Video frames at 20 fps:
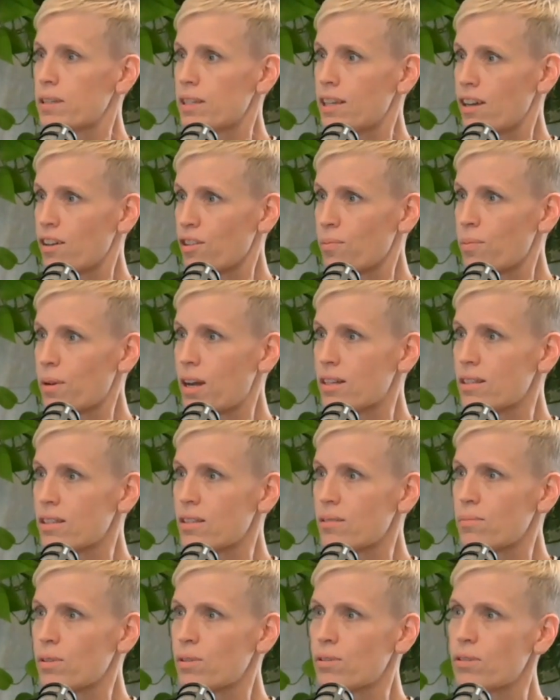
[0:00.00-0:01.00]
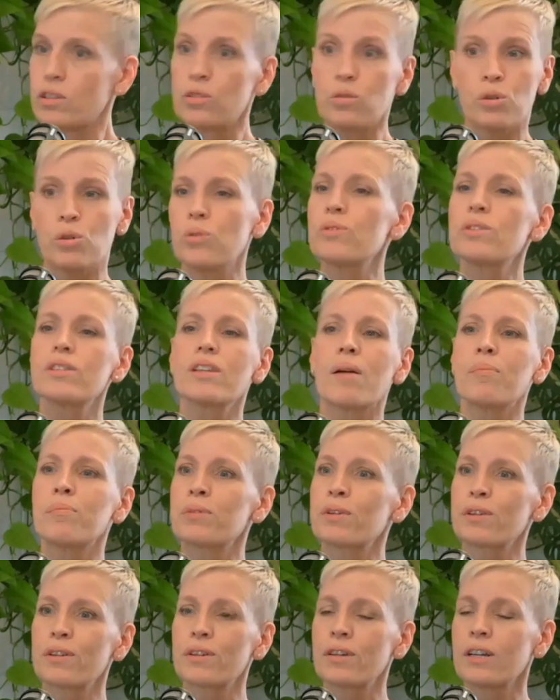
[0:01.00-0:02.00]
to Health Possible and who's
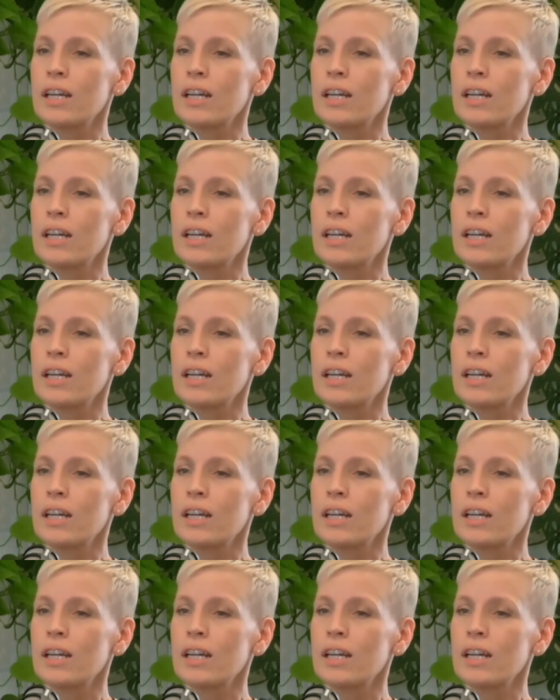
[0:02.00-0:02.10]
Upper.